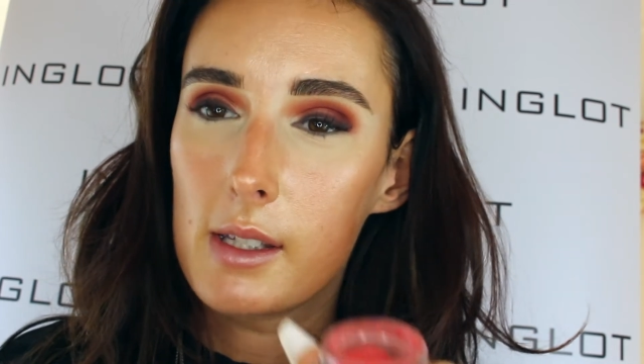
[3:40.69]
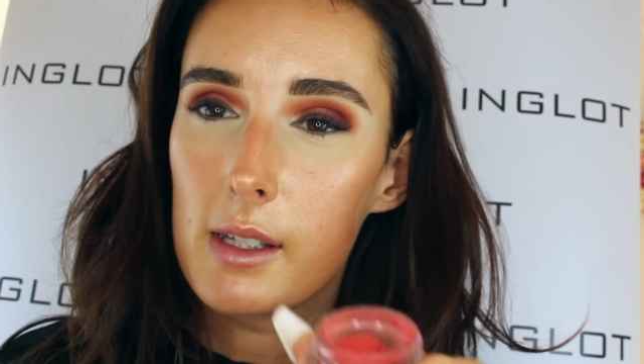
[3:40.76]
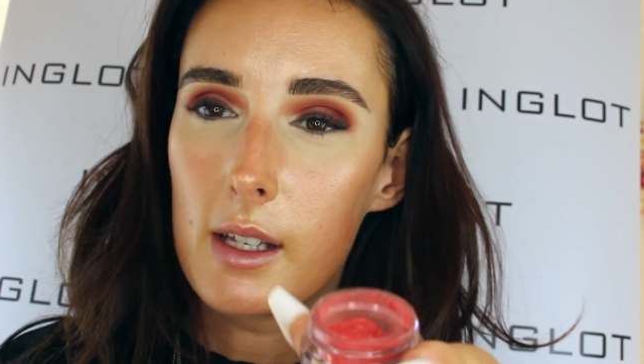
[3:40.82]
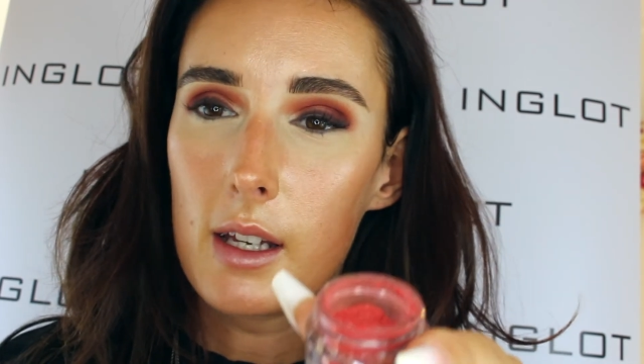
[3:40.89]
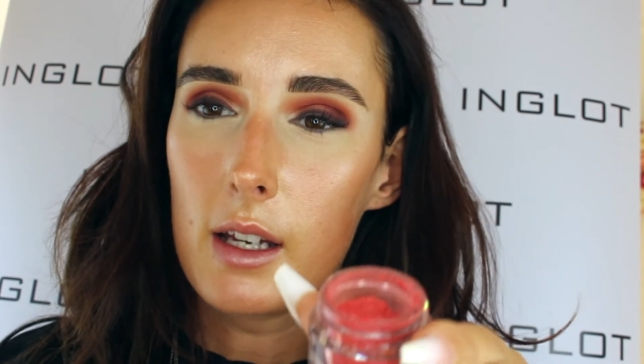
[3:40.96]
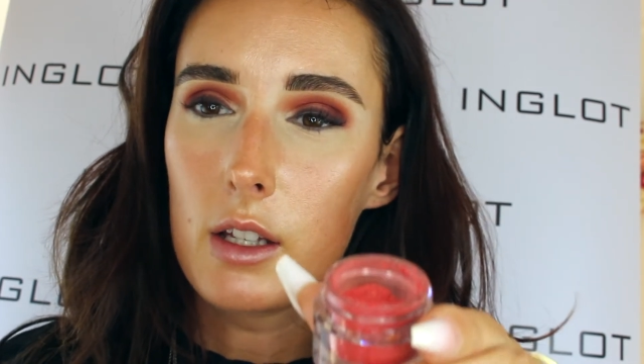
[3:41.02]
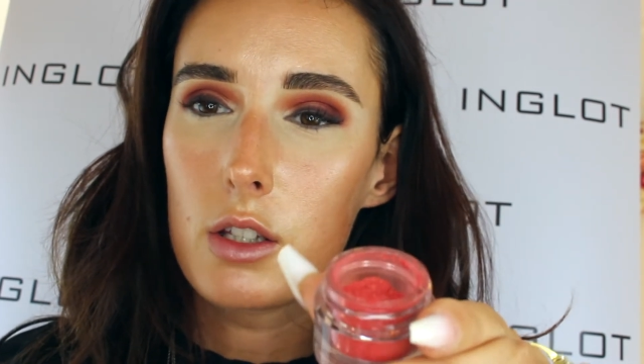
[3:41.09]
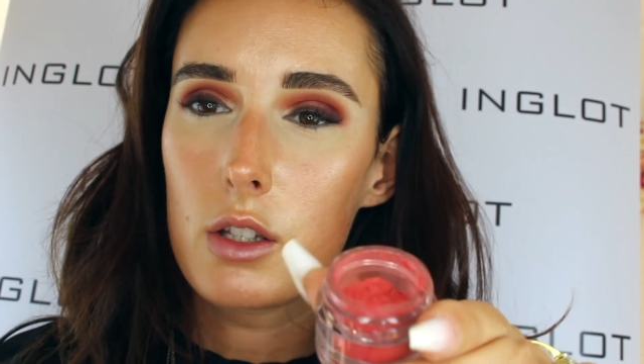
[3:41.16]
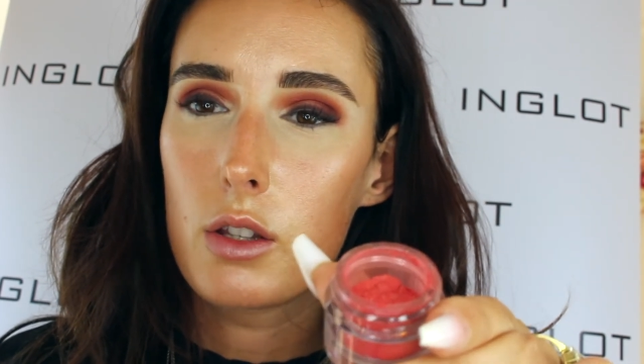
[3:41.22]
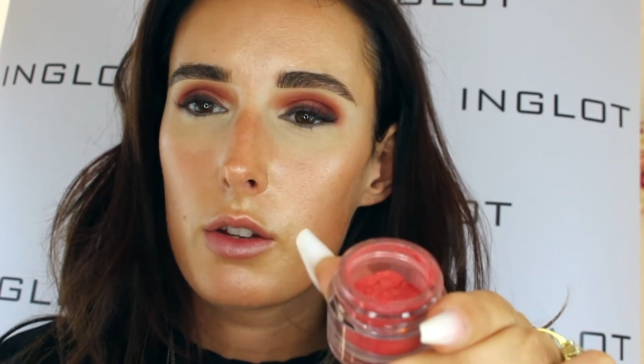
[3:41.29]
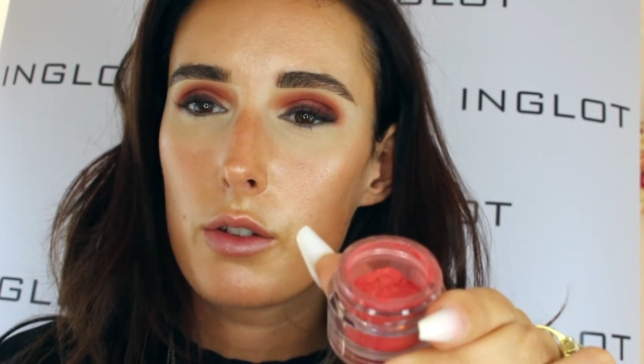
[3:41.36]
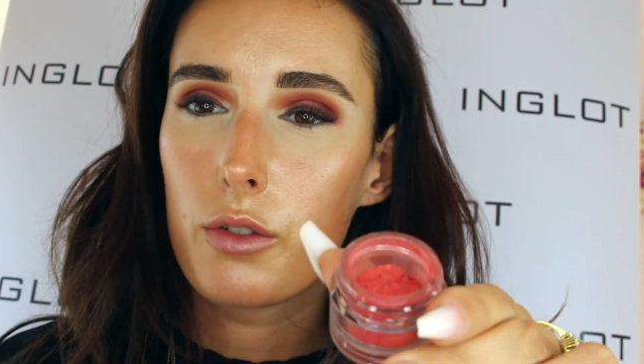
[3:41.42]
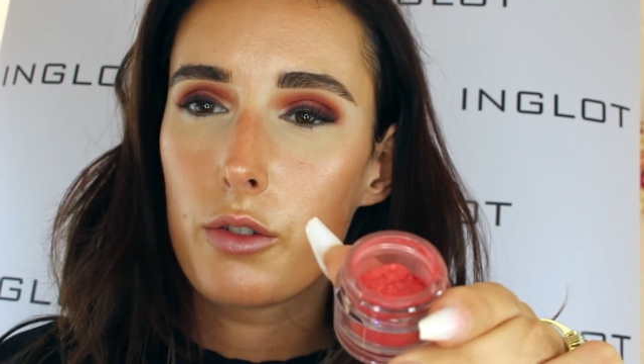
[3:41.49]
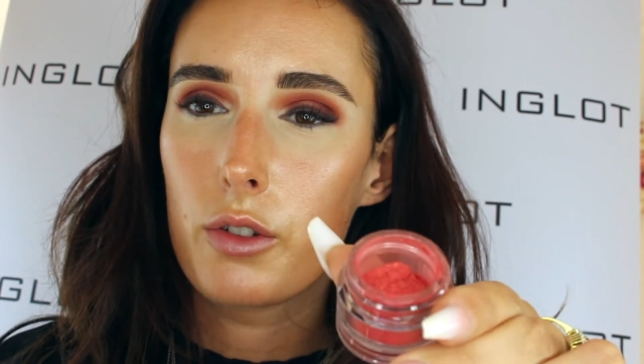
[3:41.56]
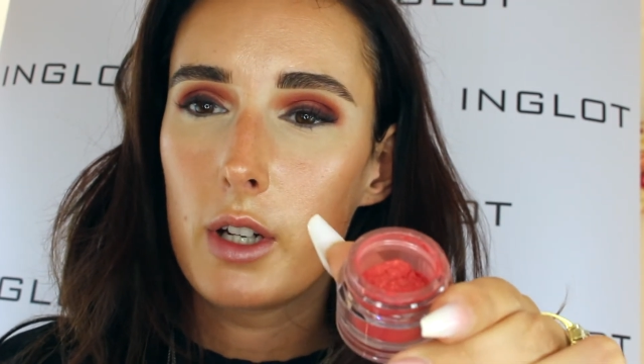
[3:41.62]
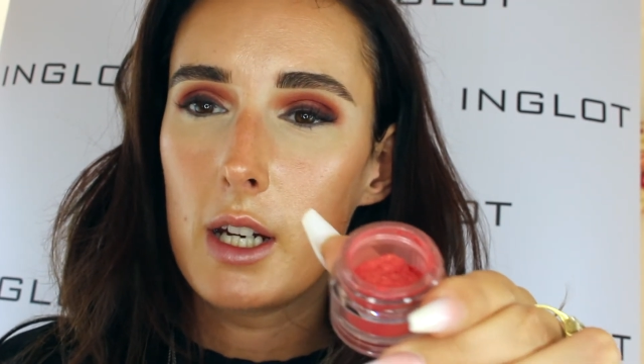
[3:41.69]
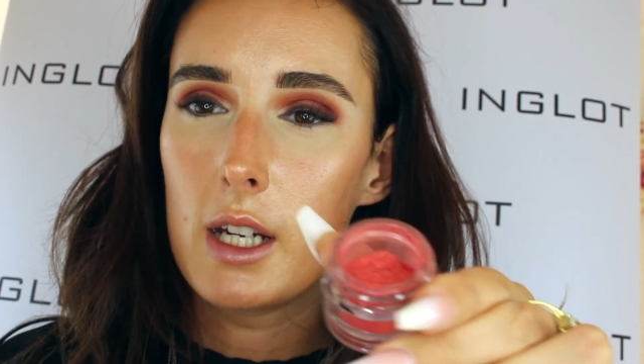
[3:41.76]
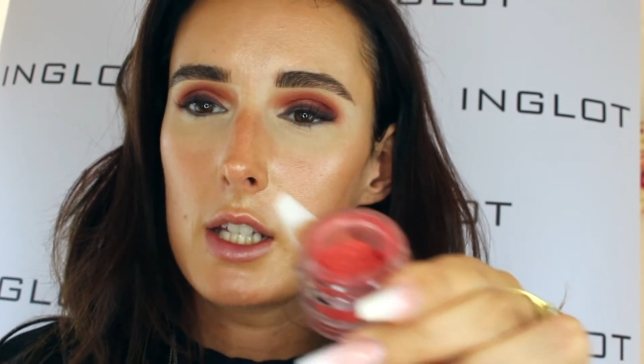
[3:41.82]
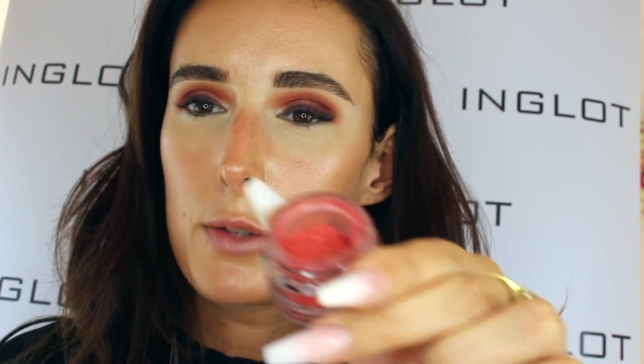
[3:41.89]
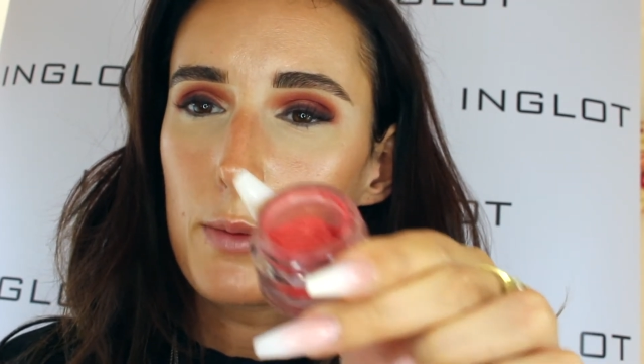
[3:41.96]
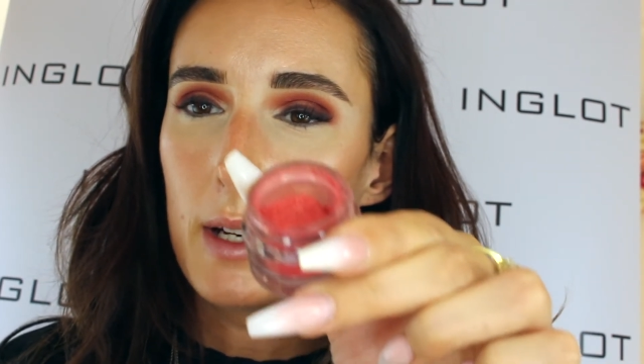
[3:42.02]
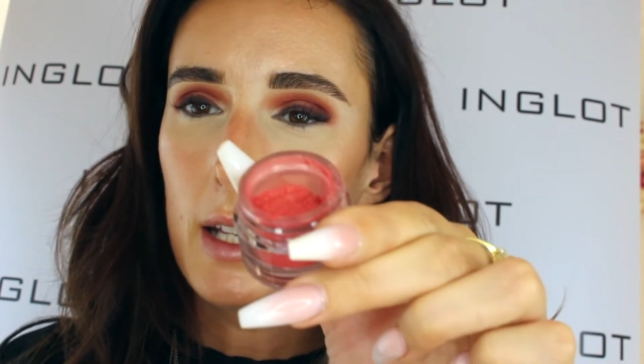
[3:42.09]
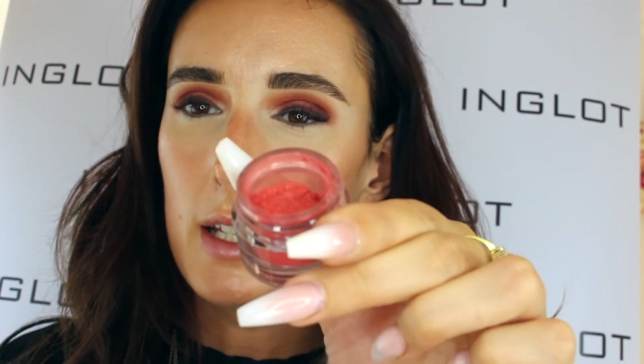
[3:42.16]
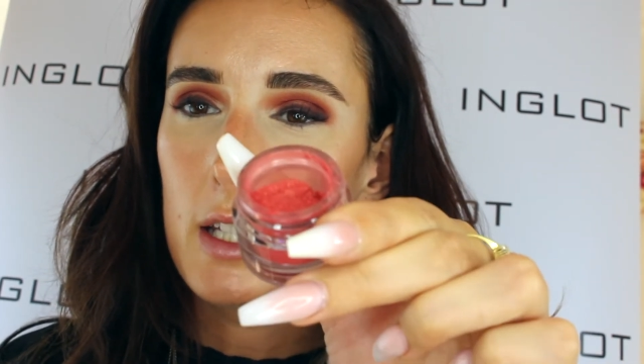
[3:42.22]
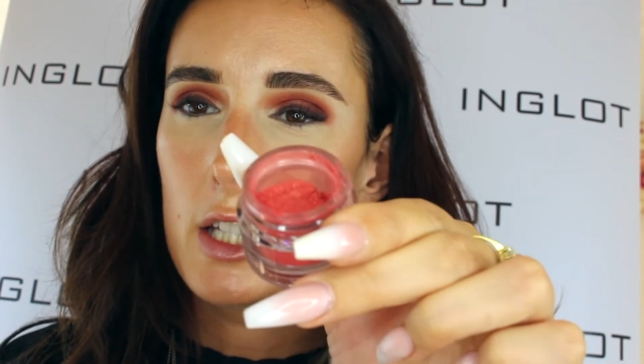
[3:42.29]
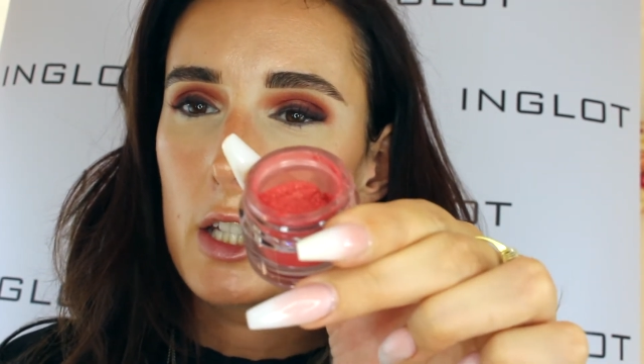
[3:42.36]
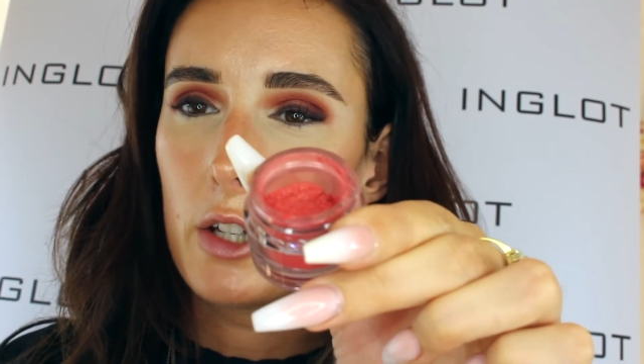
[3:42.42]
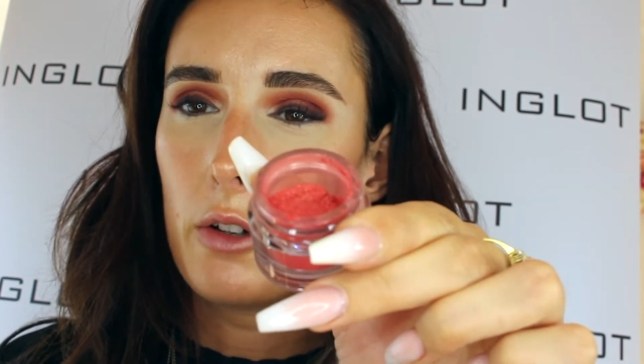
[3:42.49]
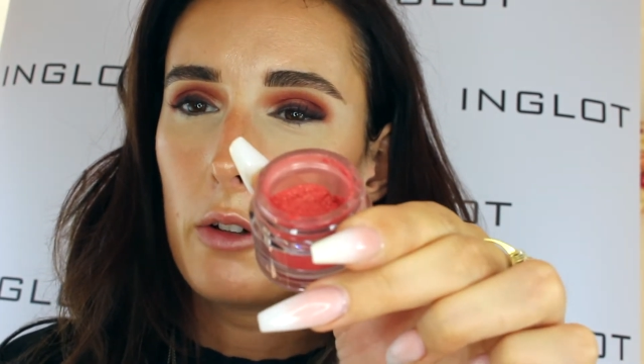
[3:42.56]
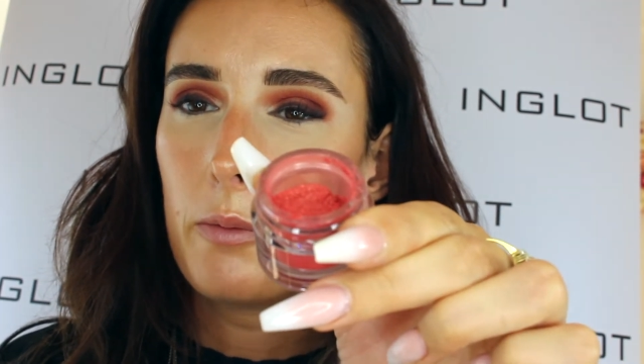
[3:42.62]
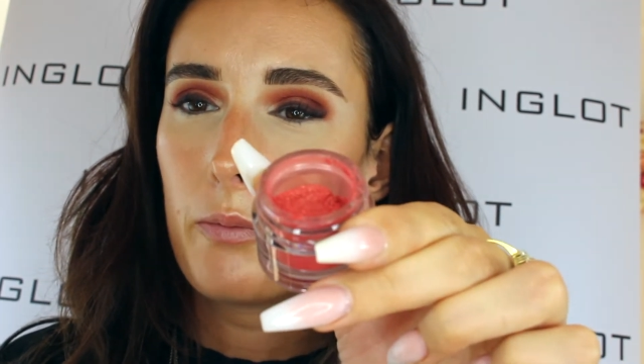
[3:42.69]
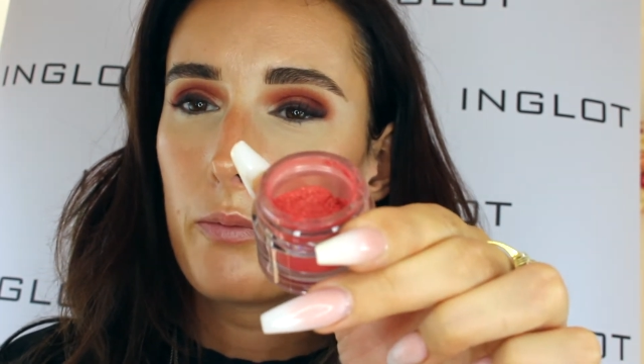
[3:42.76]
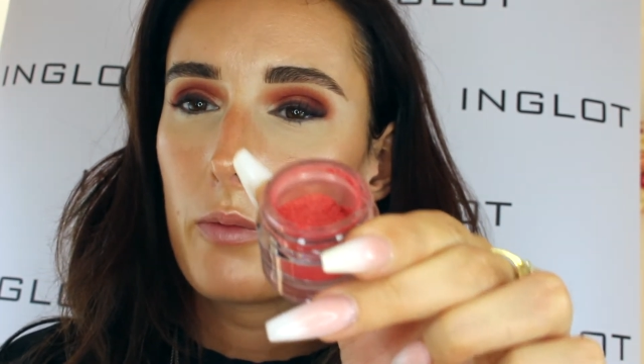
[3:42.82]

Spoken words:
the 322.